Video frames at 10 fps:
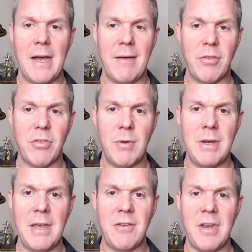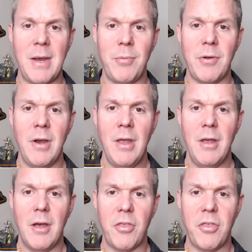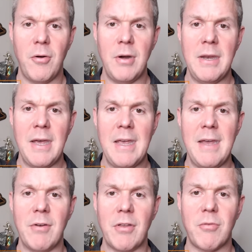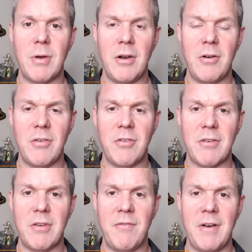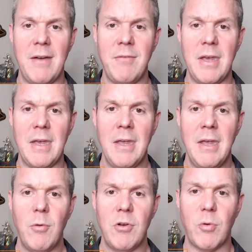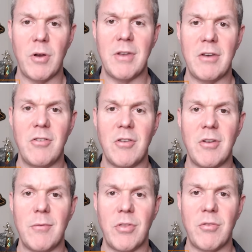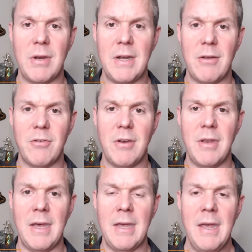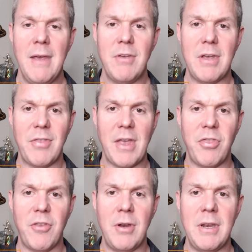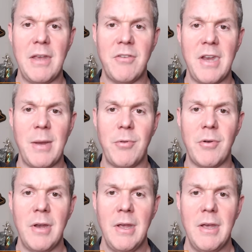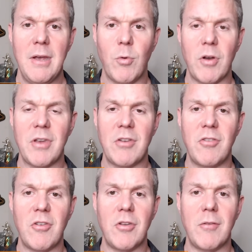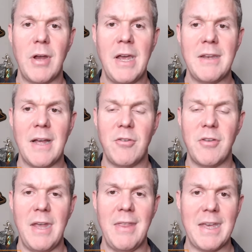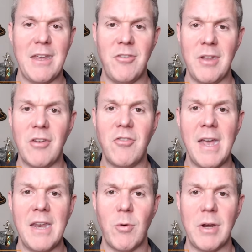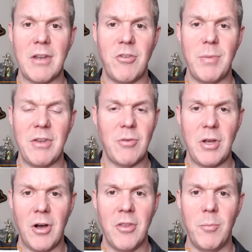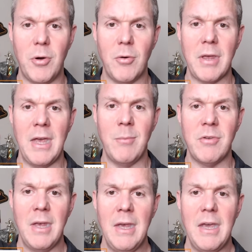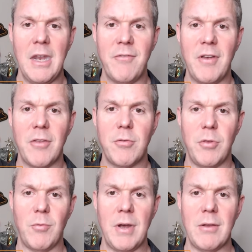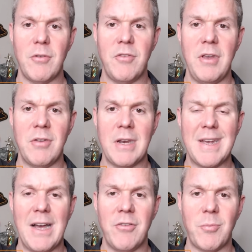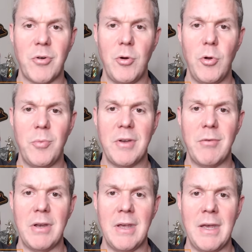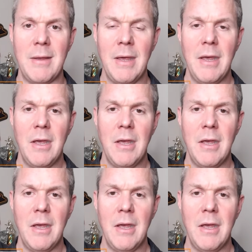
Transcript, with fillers: I have a three day sampler, a 30 day, even a 365 day, which works out to just over $3 a day. You get that 30 day sampler, it works out to just over $8 a day. That gets you into January, gets you basically all the bowl games, NFL through the regular season, college and pro hoops every day.